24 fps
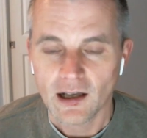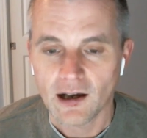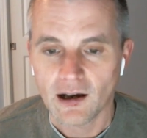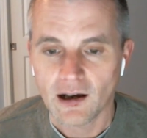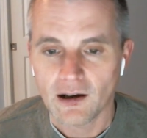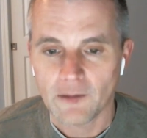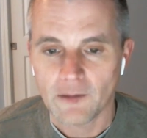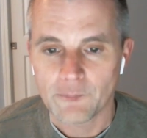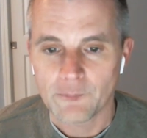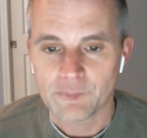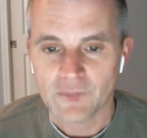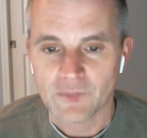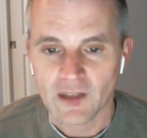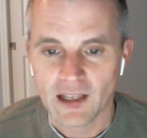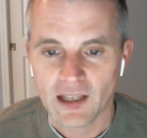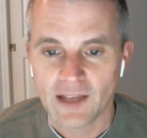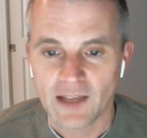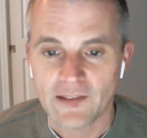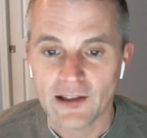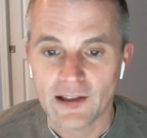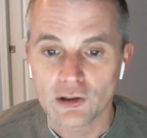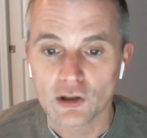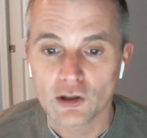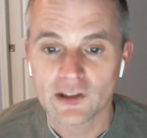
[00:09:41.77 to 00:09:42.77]
Um,
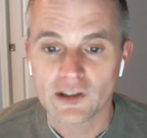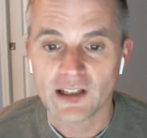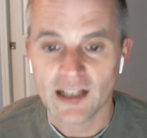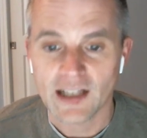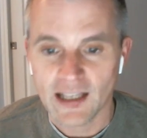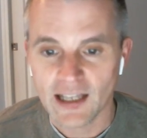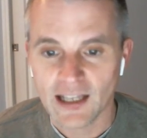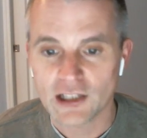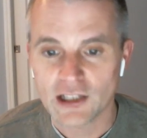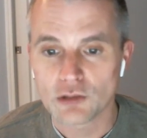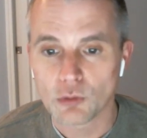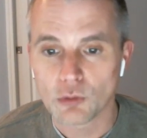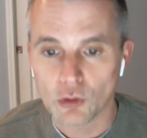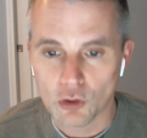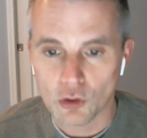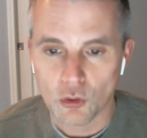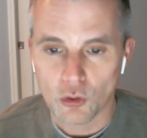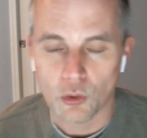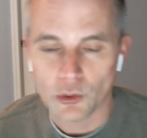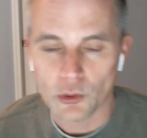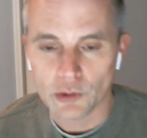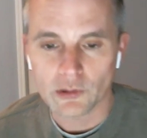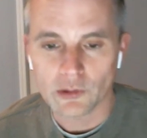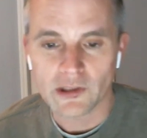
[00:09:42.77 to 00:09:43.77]
and they looked at annual,
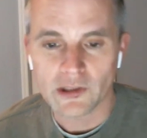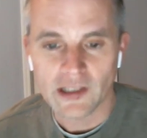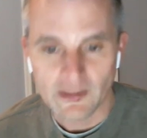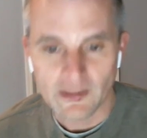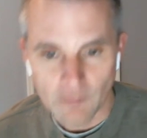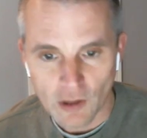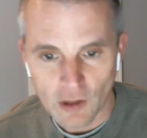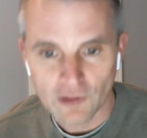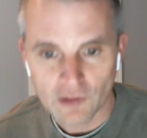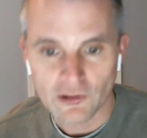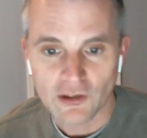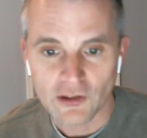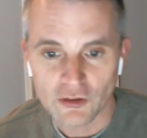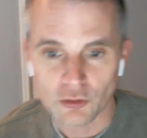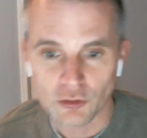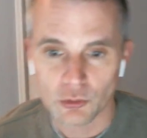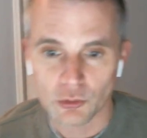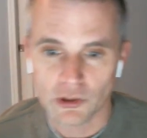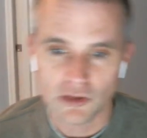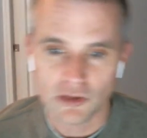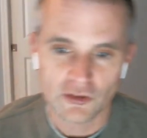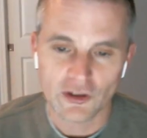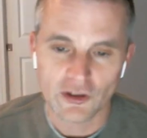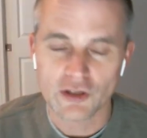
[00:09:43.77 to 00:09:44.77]
quarterly, and monthly
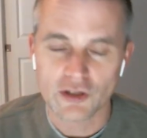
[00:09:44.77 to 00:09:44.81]
sorting.